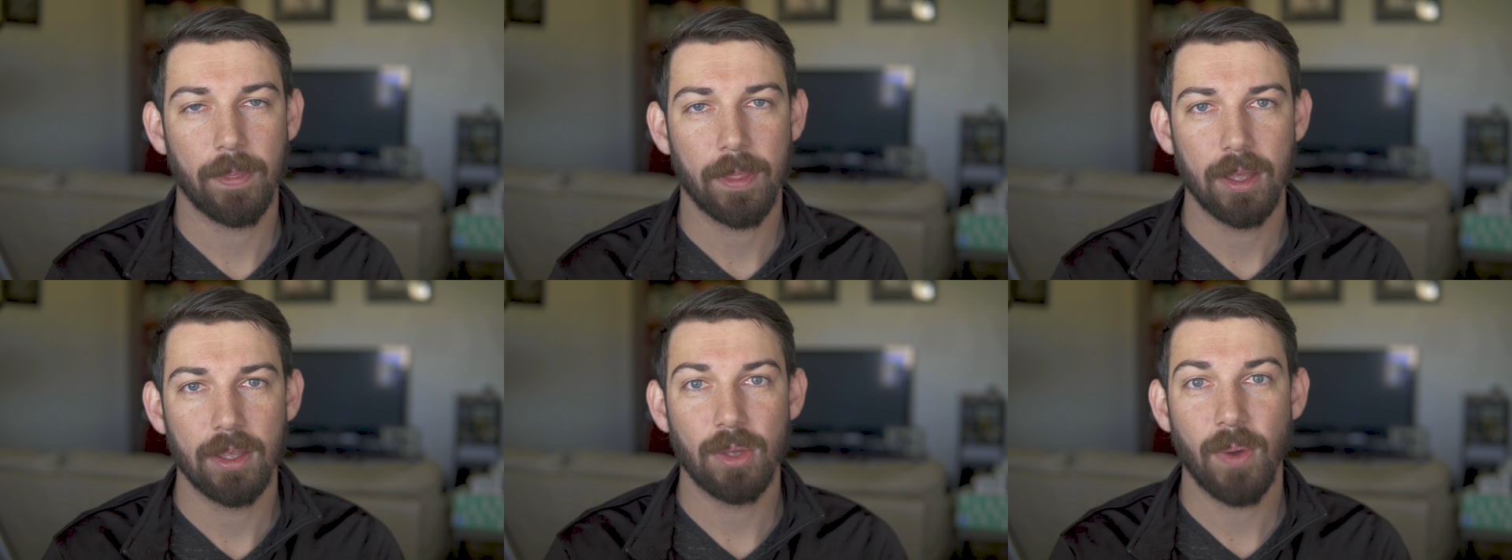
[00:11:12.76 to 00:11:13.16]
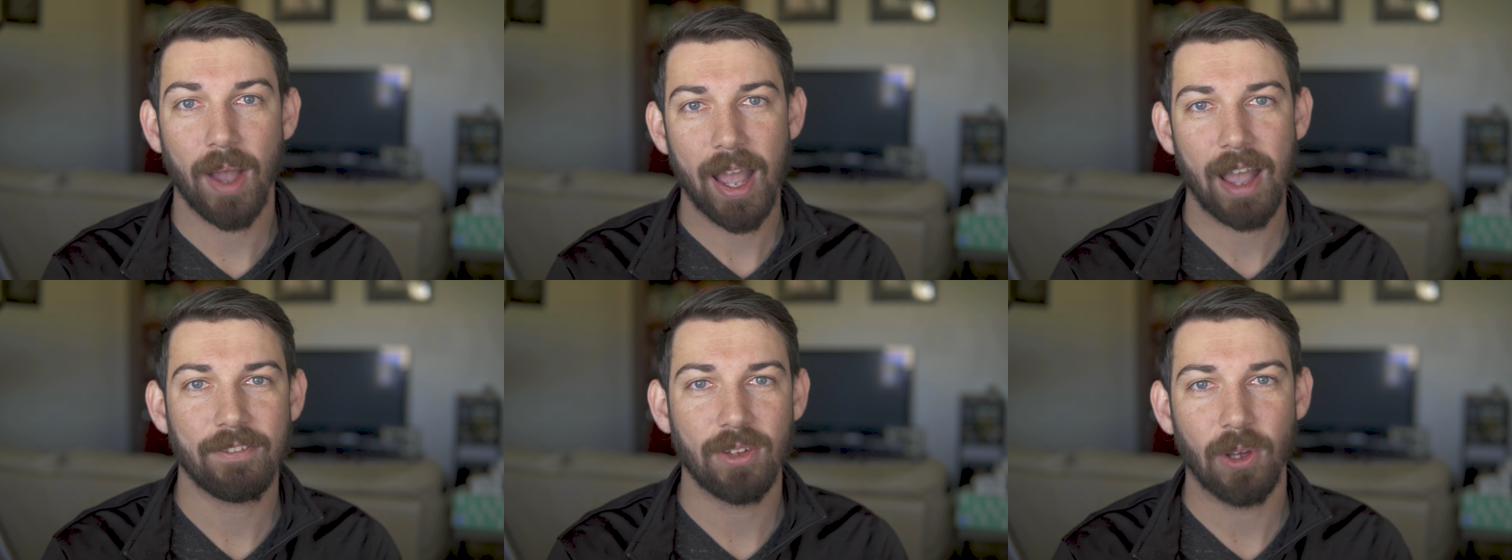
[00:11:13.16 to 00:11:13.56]
You
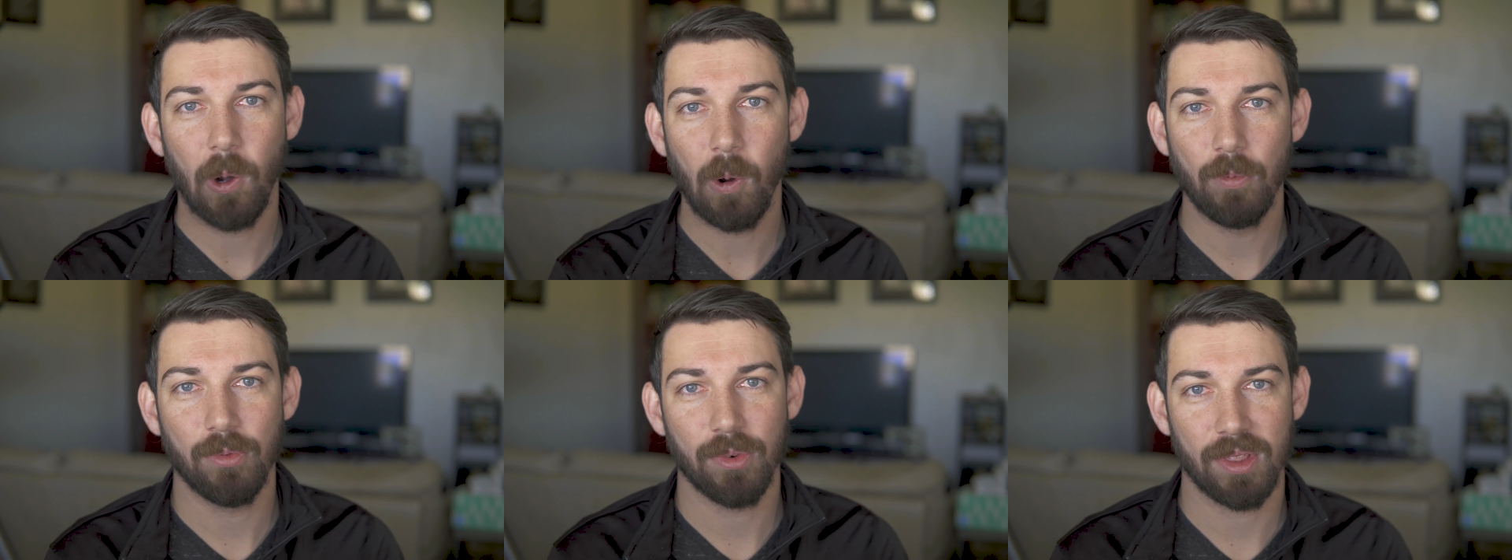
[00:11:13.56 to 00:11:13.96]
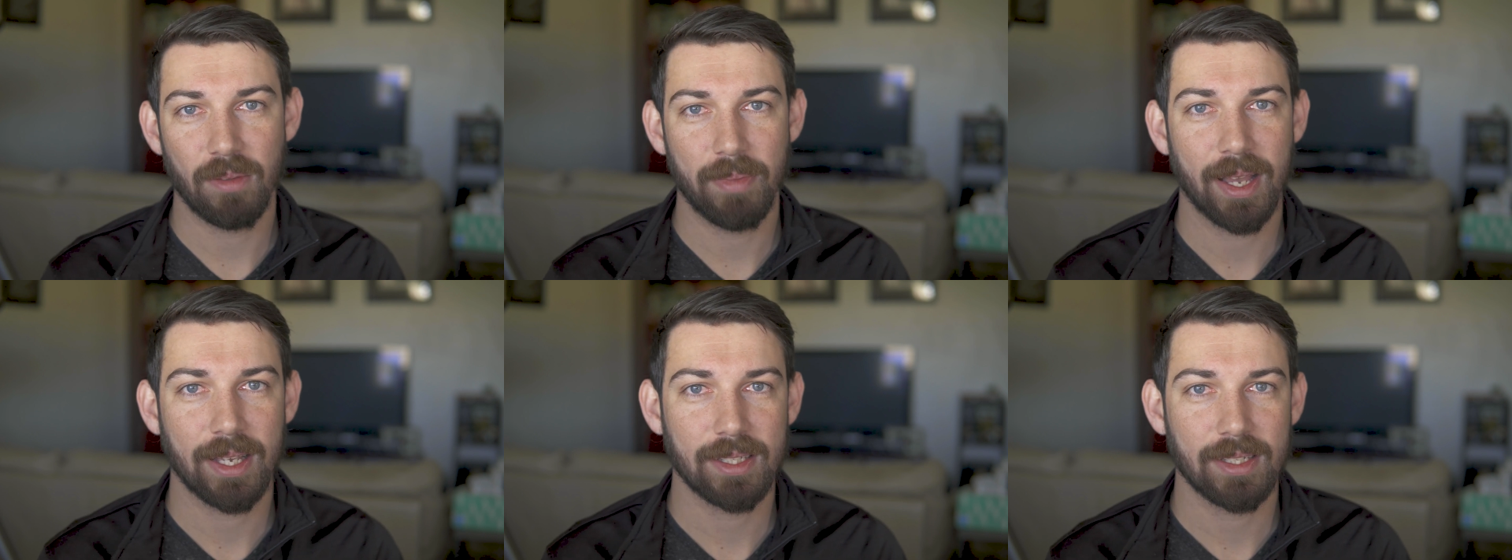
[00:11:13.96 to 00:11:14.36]
have to hope for the
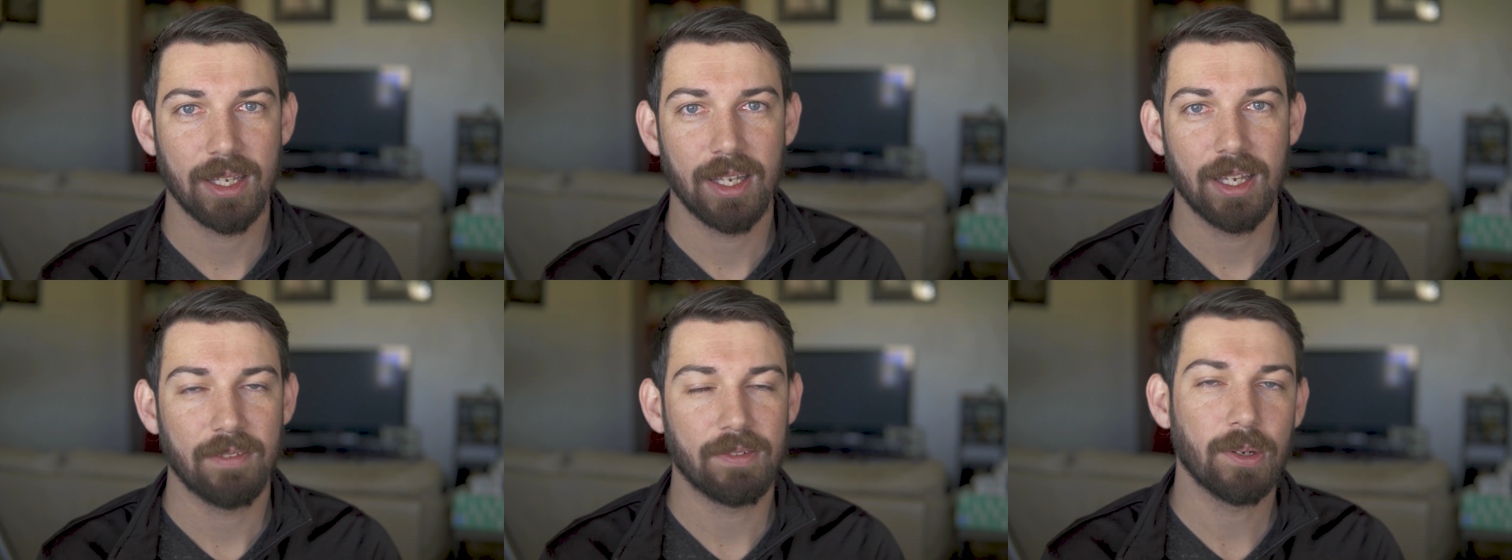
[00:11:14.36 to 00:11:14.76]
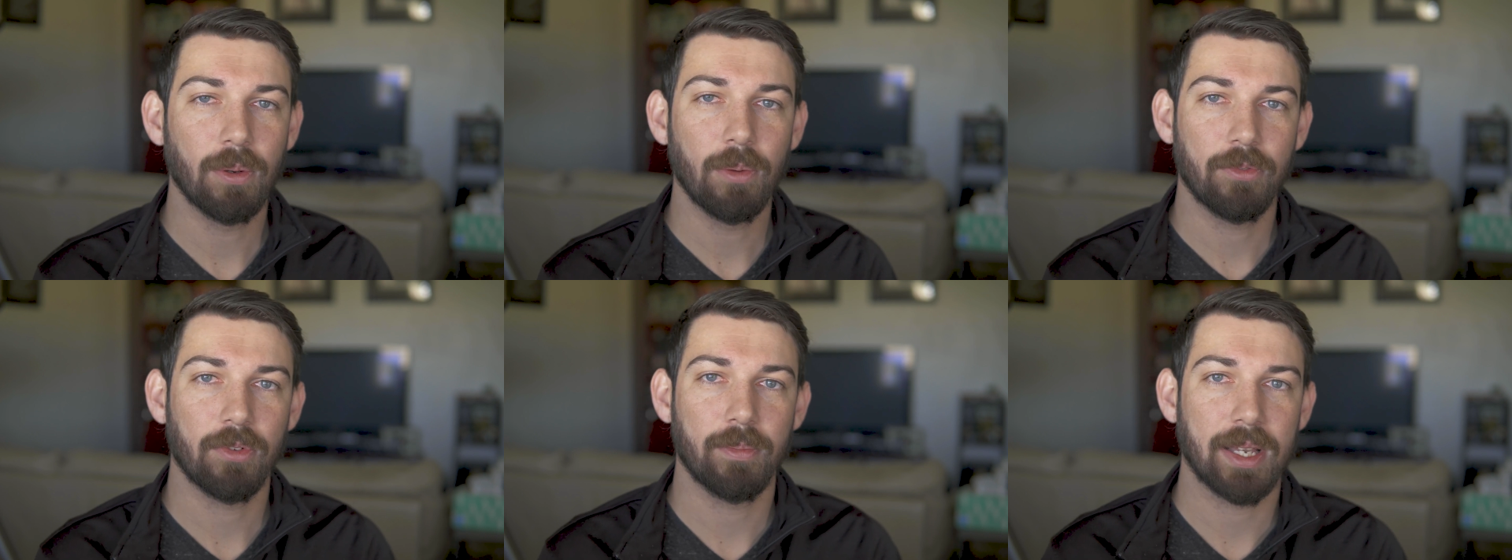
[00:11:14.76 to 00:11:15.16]
best. If you don't
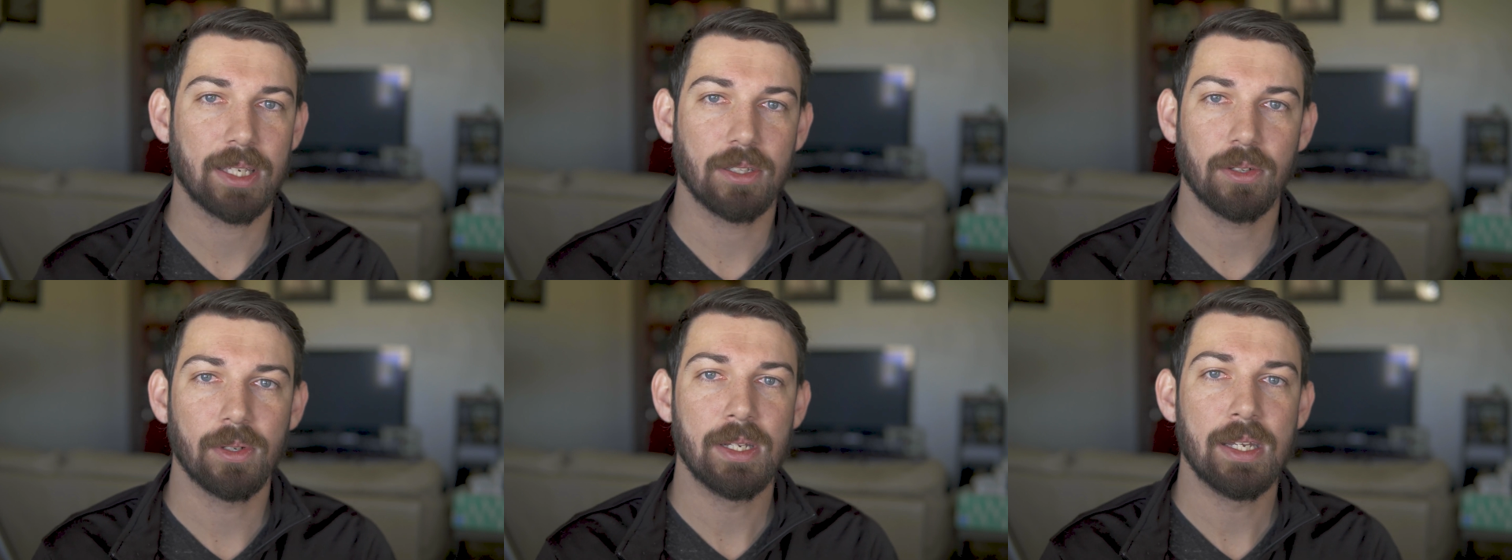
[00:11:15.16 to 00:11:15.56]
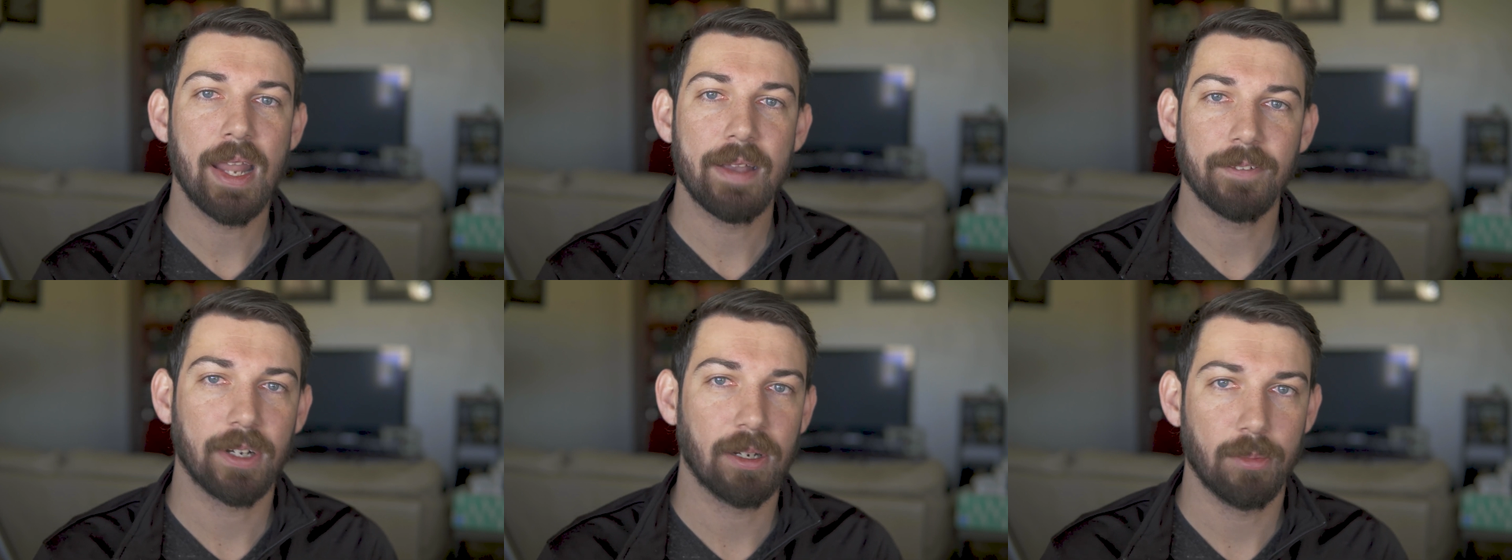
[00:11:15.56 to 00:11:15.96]
hope for the best, you're
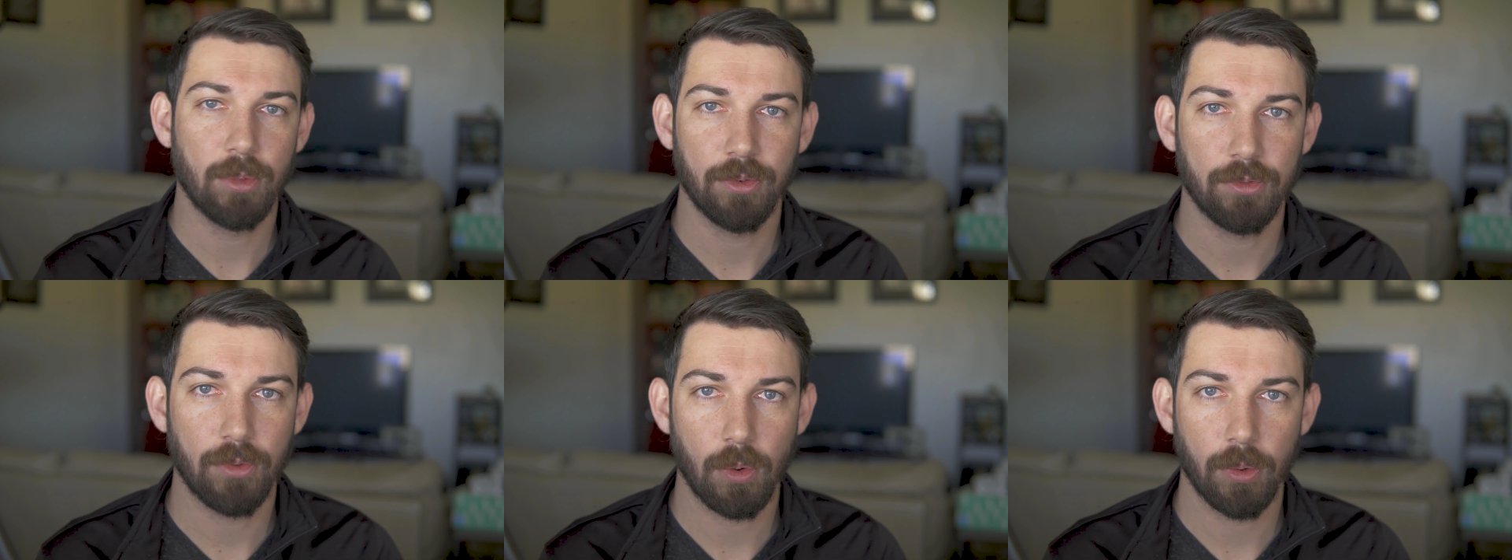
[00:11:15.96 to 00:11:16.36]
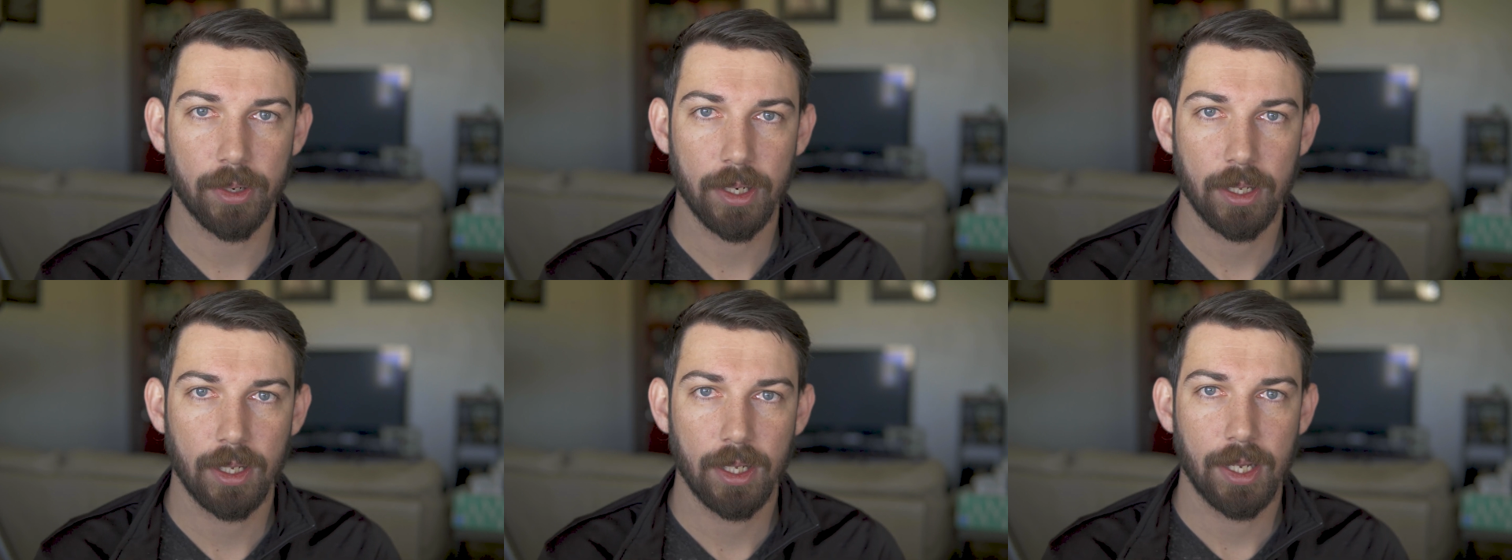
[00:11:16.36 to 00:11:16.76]
never going to move forward.